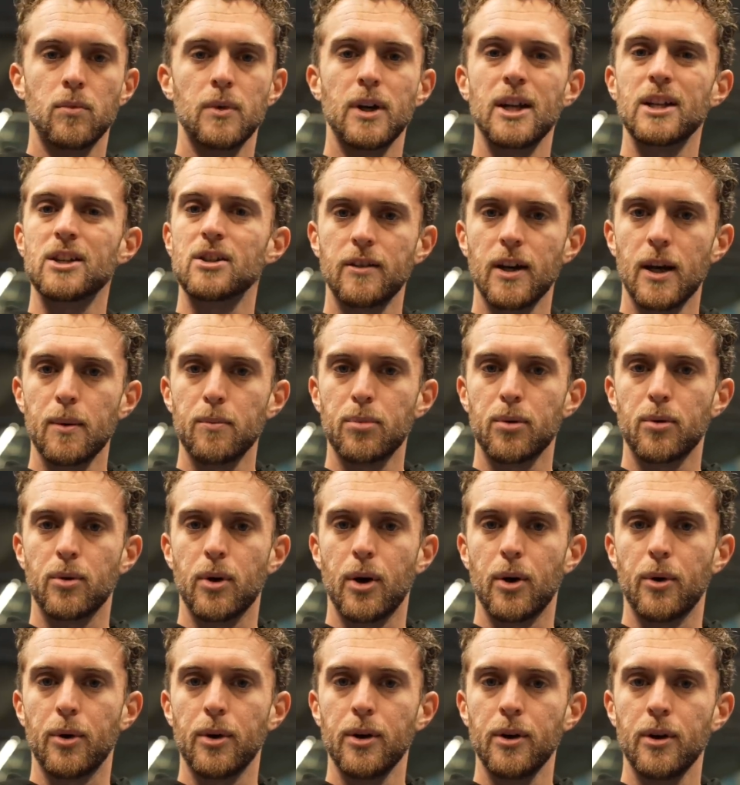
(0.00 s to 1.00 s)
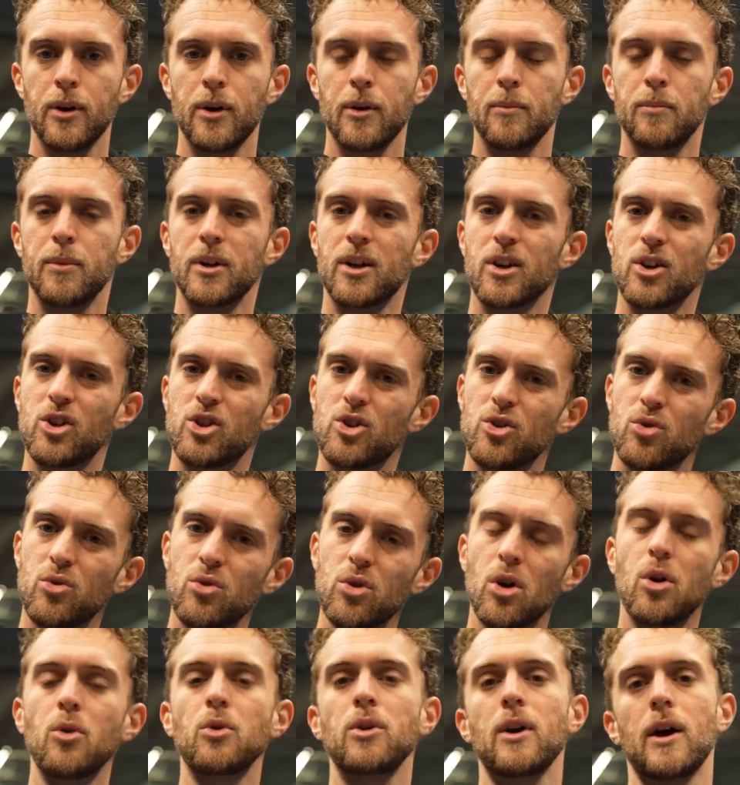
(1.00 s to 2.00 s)
it's temporary because you
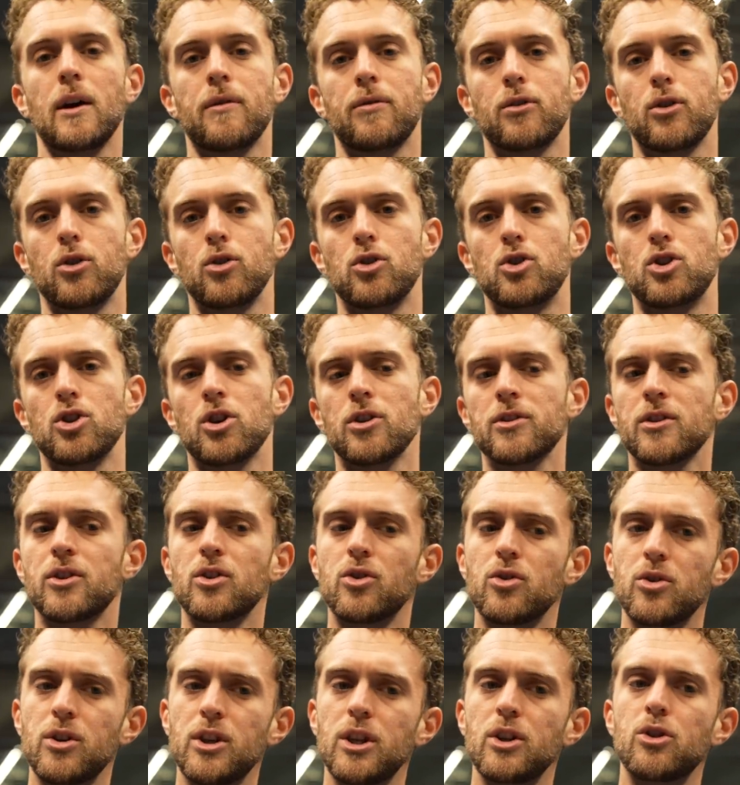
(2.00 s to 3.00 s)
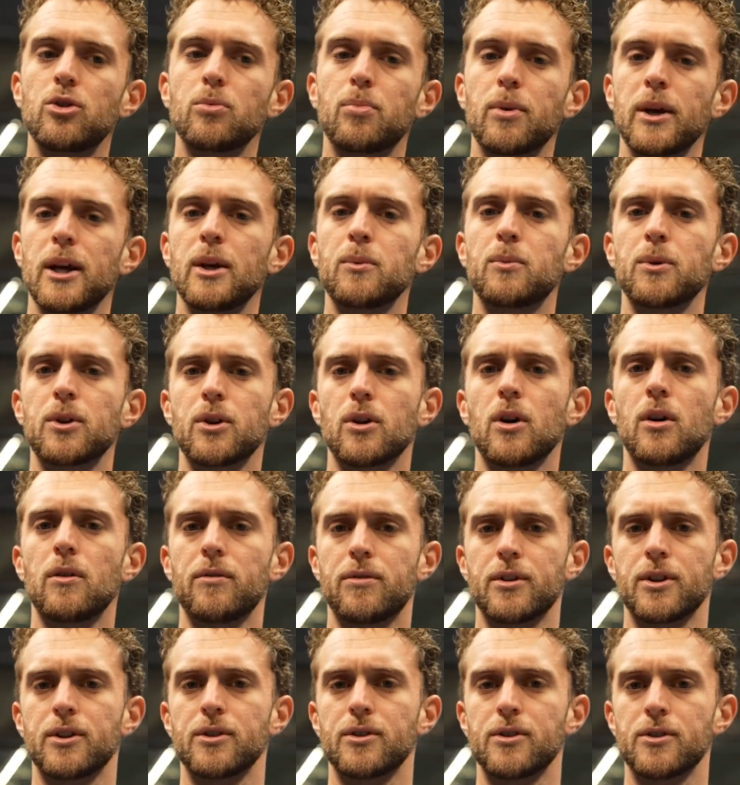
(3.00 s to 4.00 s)
know you have a good shot and you need to play it with
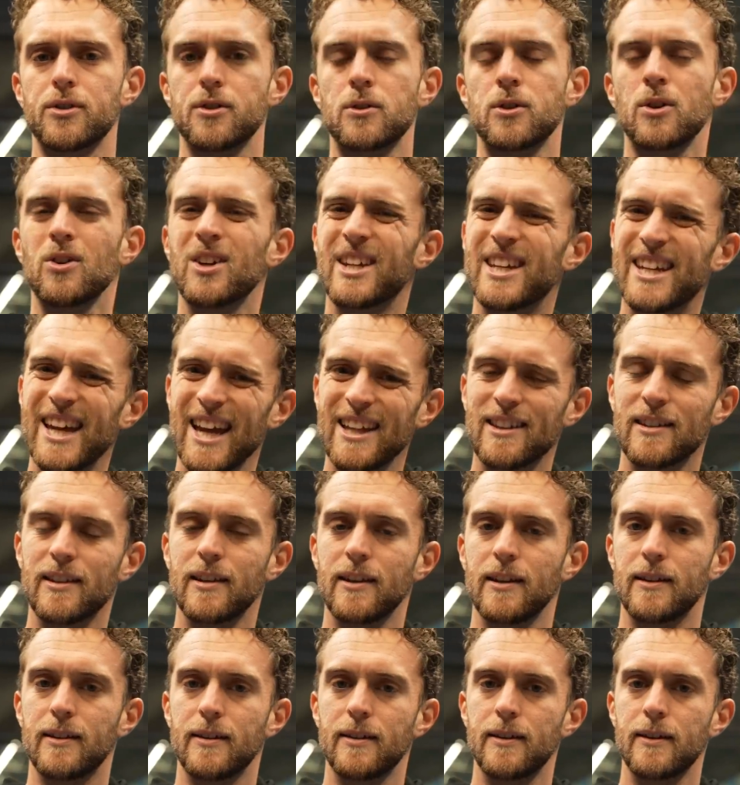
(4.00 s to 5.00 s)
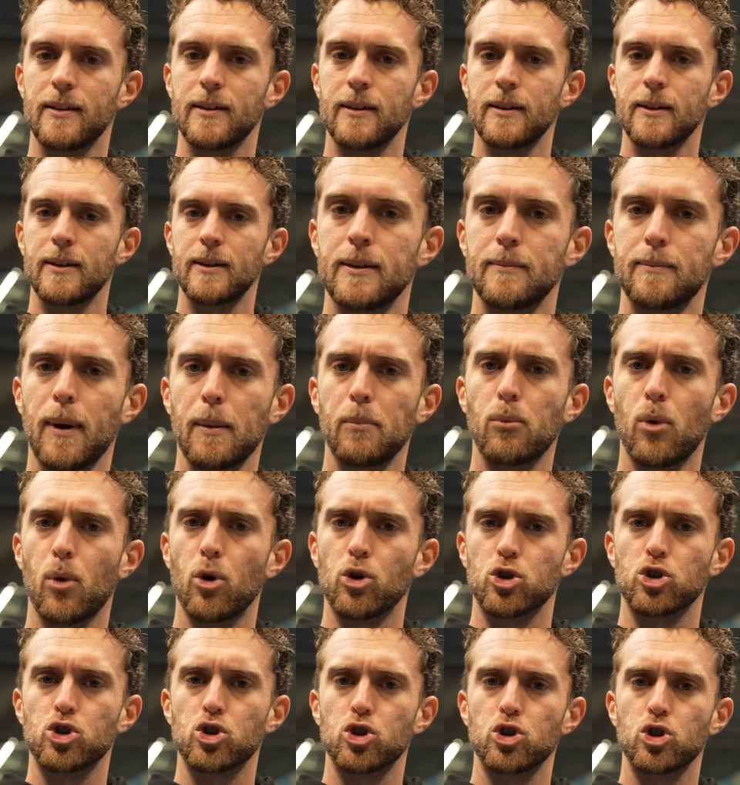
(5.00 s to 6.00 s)
confidence. So get it.
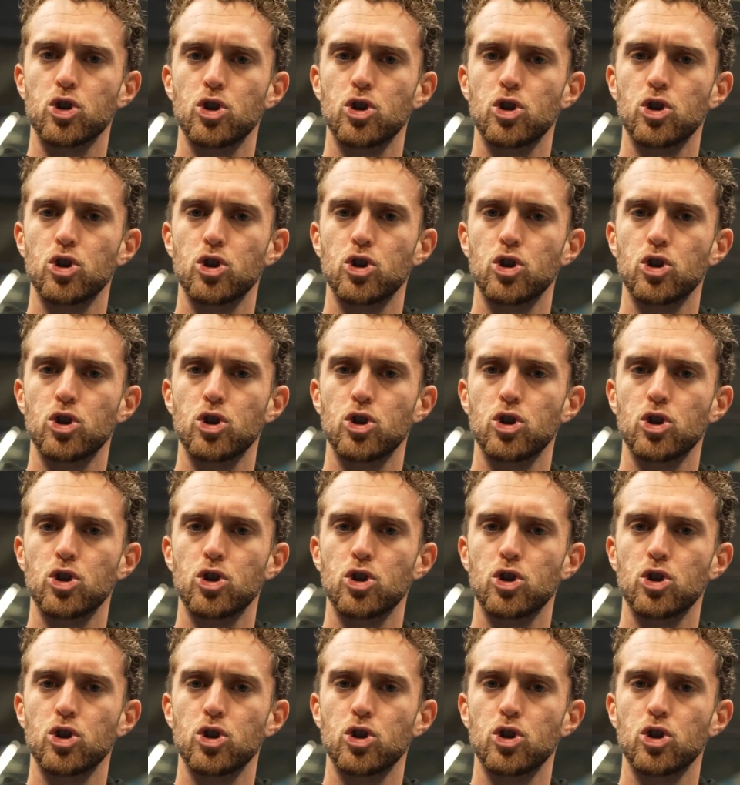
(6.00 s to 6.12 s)
Vamos.